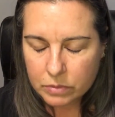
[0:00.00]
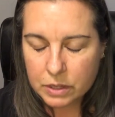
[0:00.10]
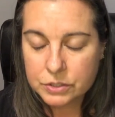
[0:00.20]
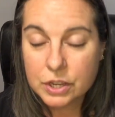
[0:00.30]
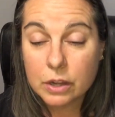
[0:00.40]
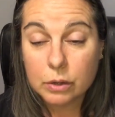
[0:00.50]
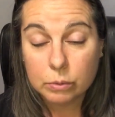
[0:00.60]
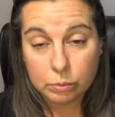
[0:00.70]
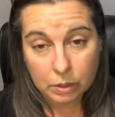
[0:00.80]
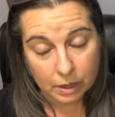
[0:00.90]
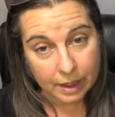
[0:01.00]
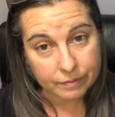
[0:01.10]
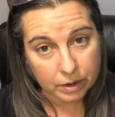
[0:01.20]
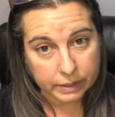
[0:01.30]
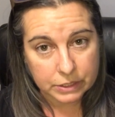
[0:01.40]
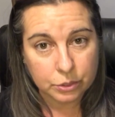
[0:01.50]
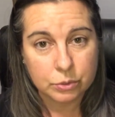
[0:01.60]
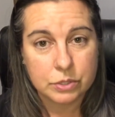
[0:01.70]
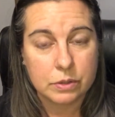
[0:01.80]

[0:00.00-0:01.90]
So I've already told you